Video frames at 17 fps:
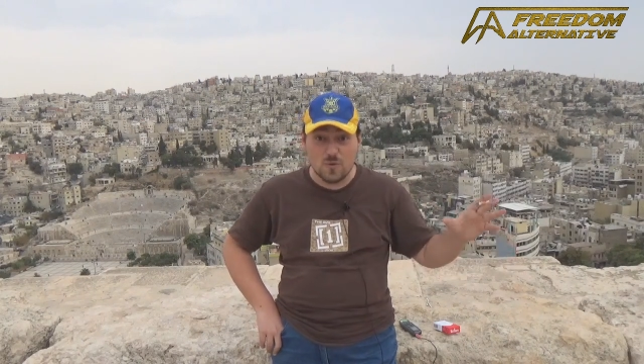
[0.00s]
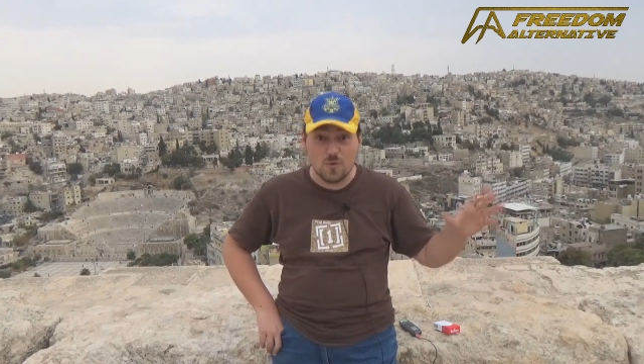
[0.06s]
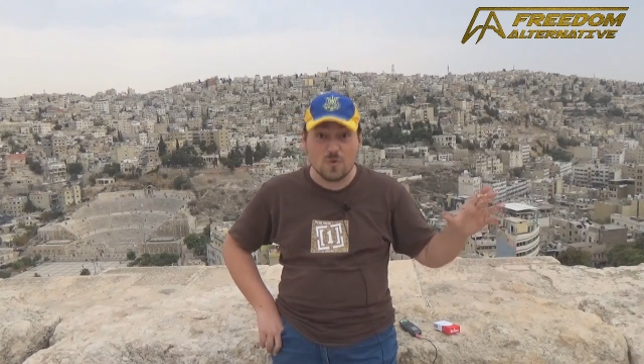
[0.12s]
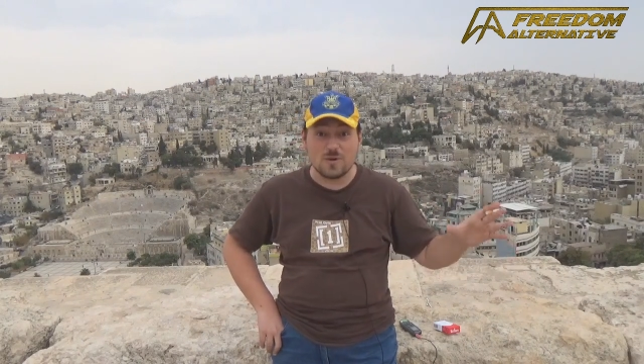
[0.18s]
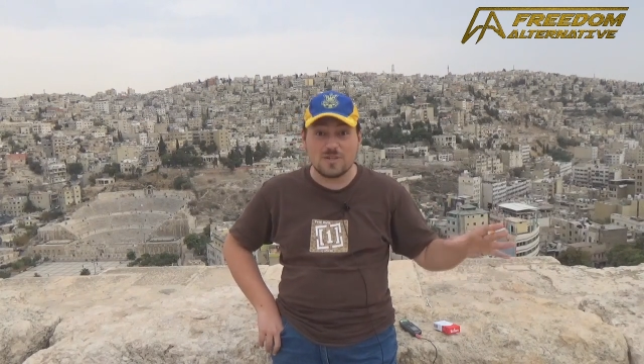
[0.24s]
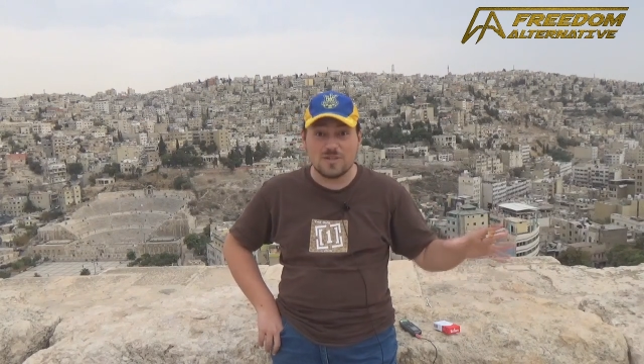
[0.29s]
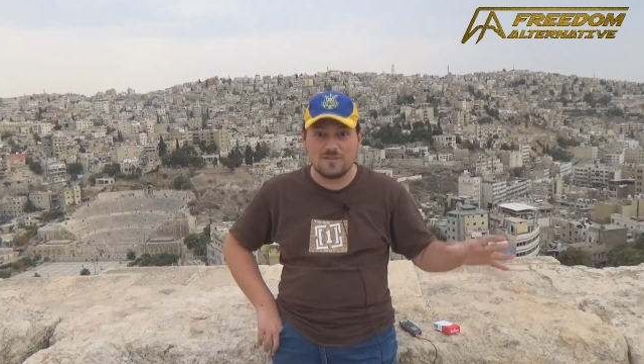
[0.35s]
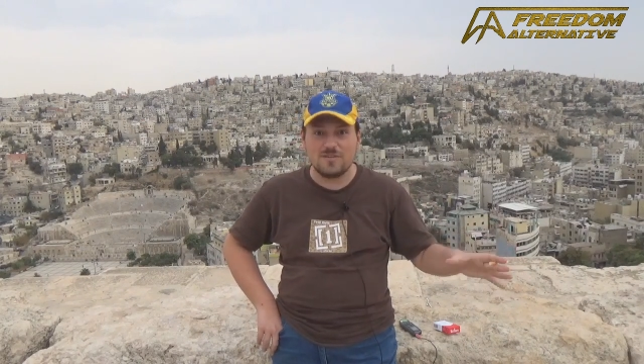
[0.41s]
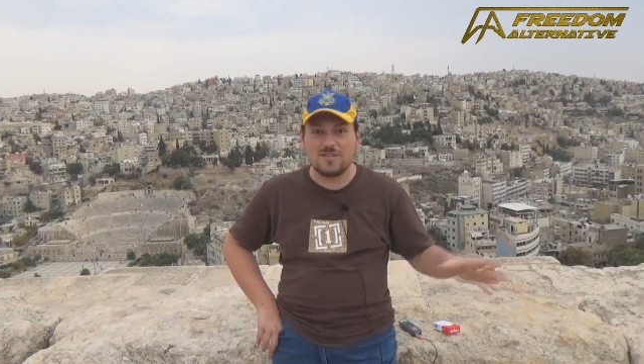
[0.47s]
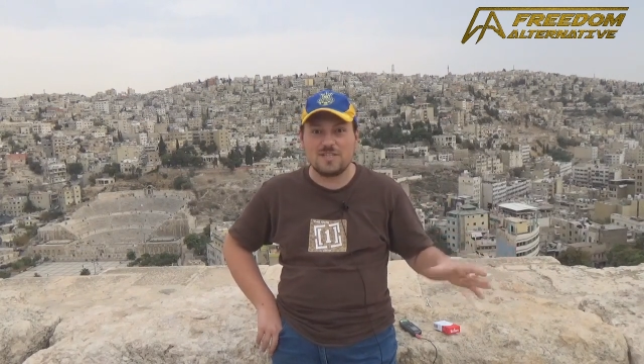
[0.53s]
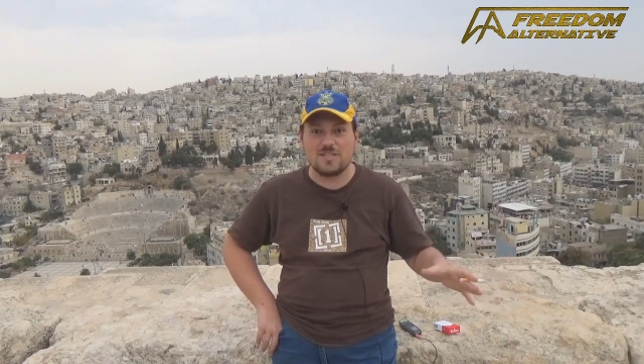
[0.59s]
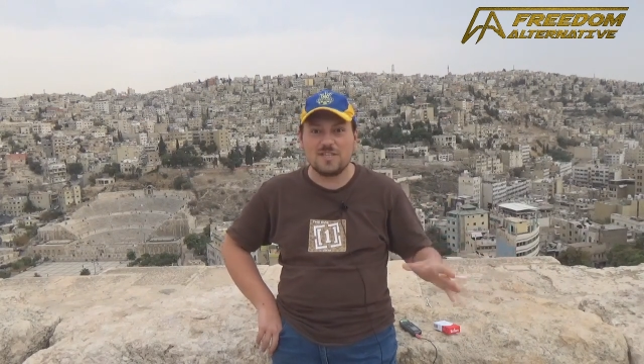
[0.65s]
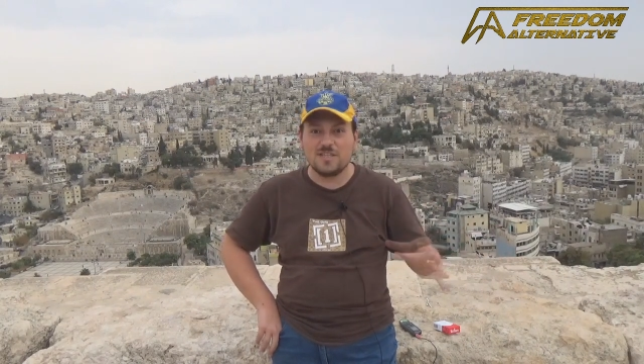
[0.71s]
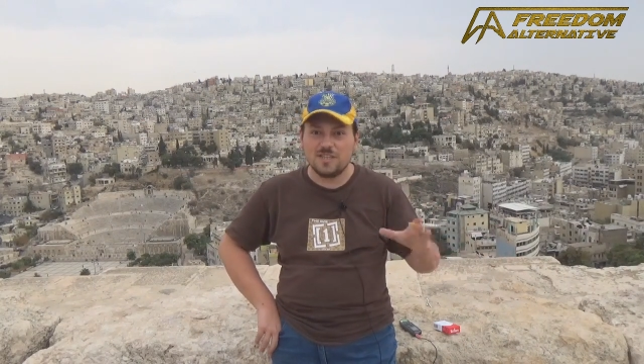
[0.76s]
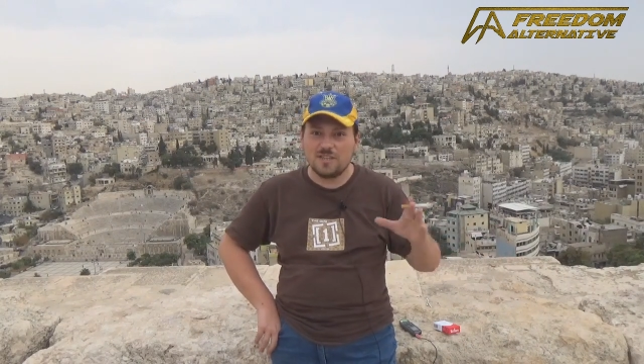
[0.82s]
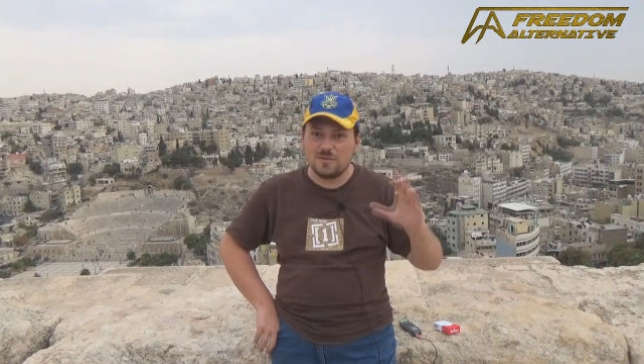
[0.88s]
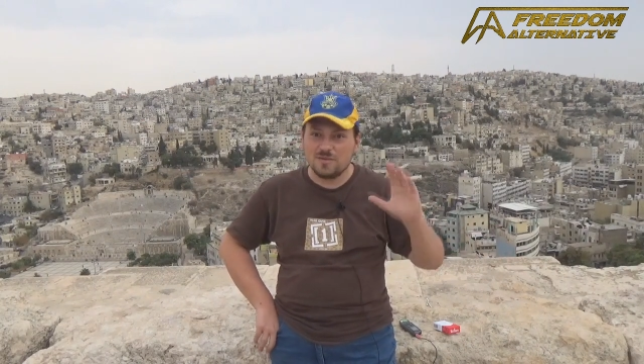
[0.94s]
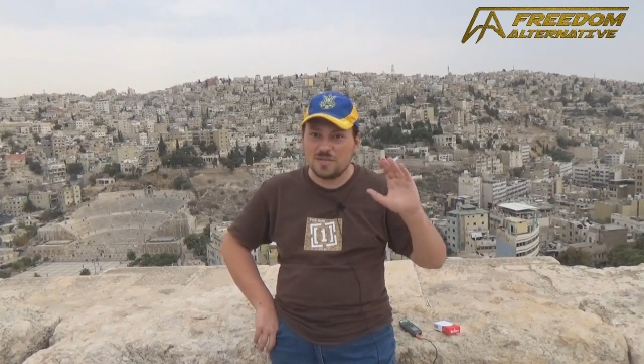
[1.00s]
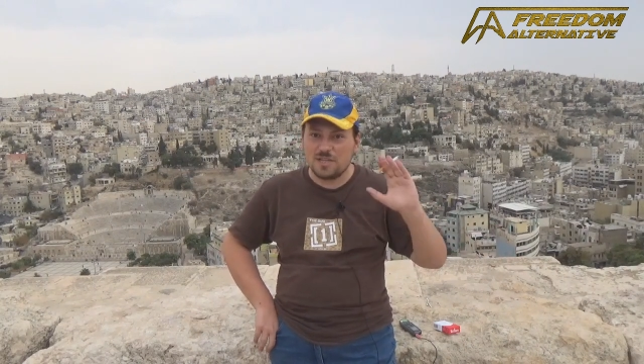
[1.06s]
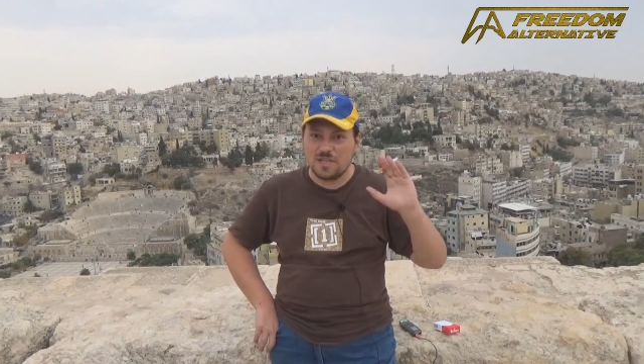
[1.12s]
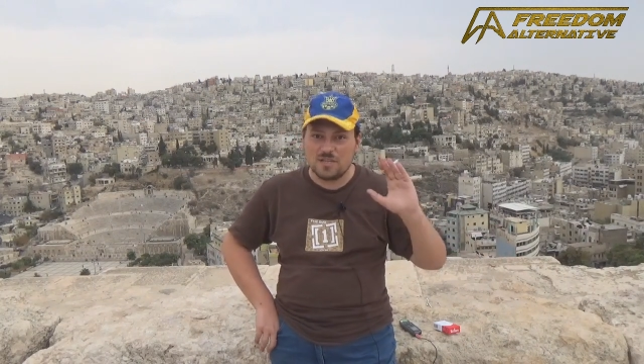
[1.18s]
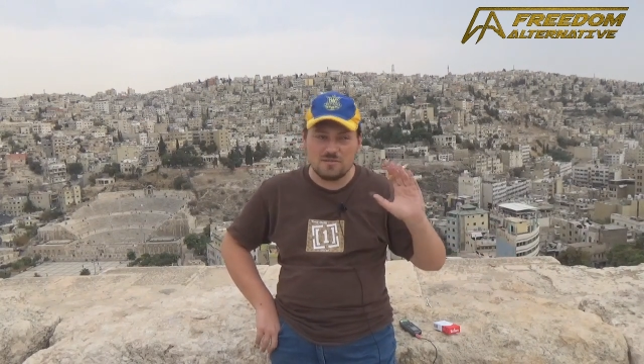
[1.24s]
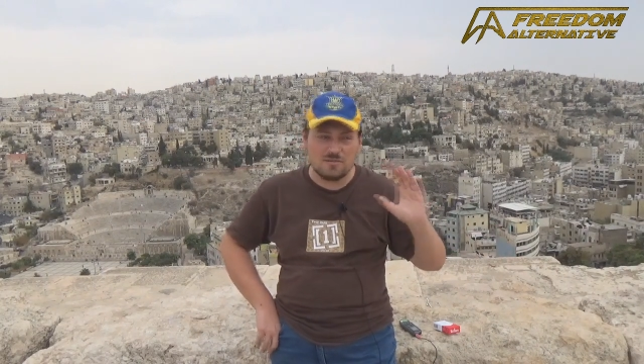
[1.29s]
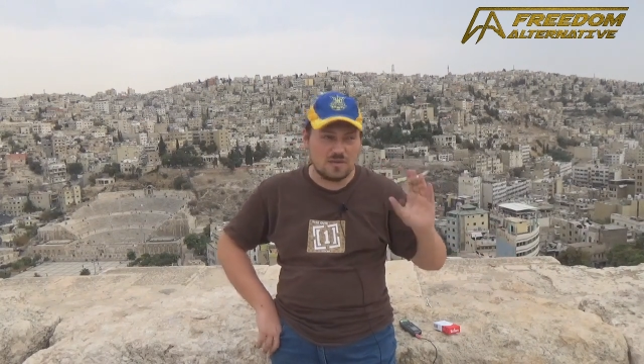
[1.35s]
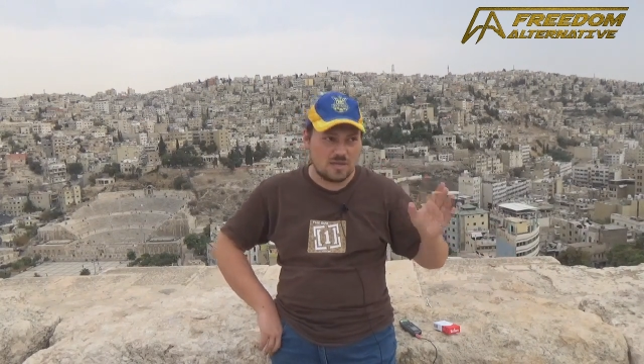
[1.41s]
court of the city. There's a,